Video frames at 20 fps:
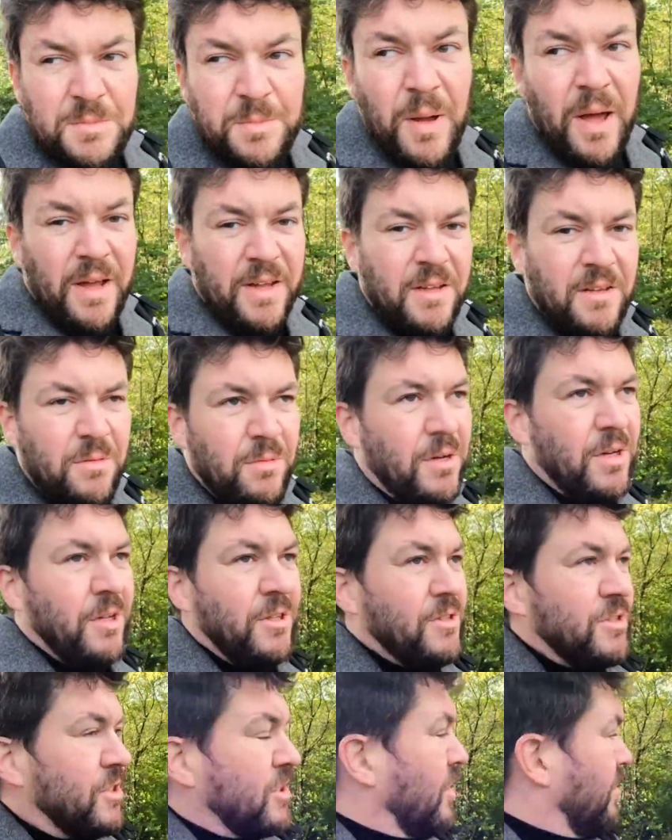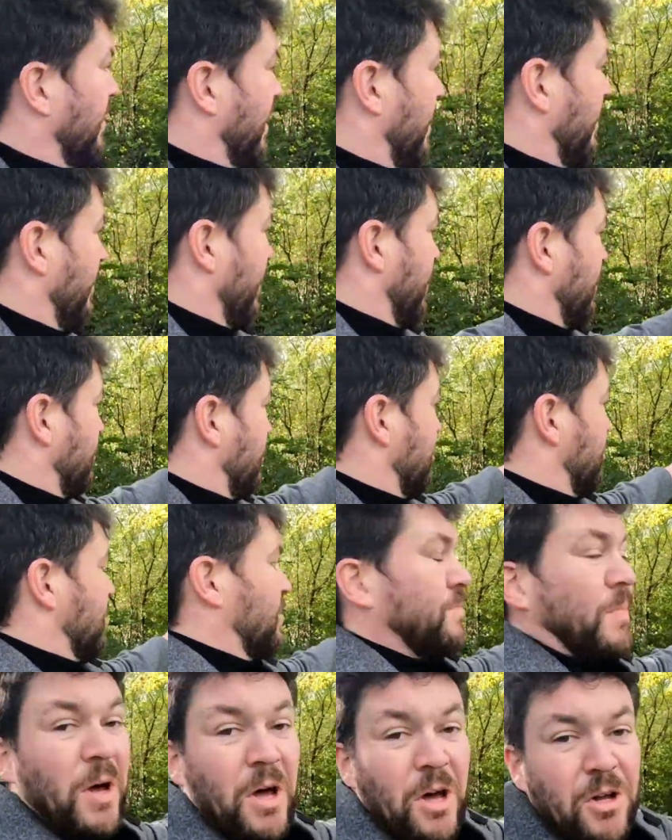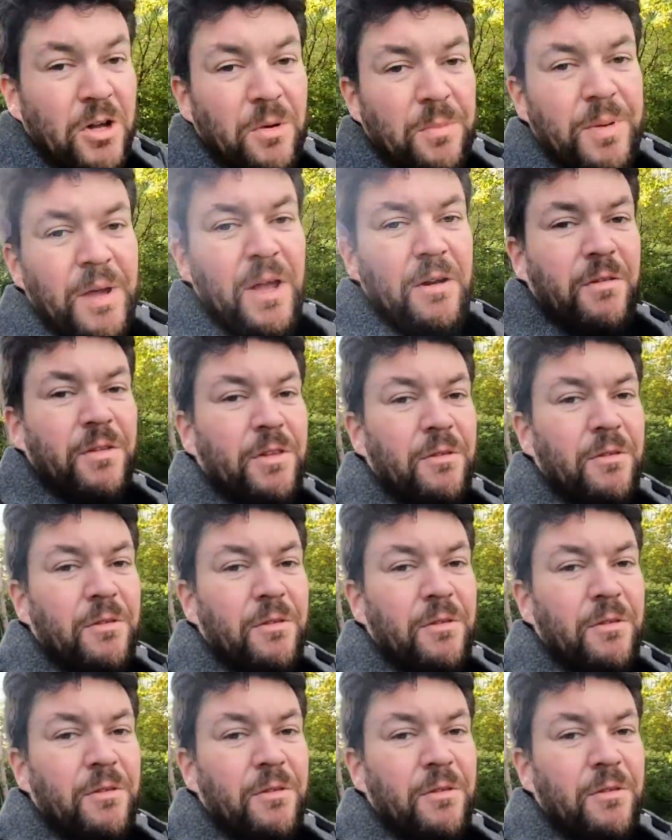back when I used to come here, I used to just park up here on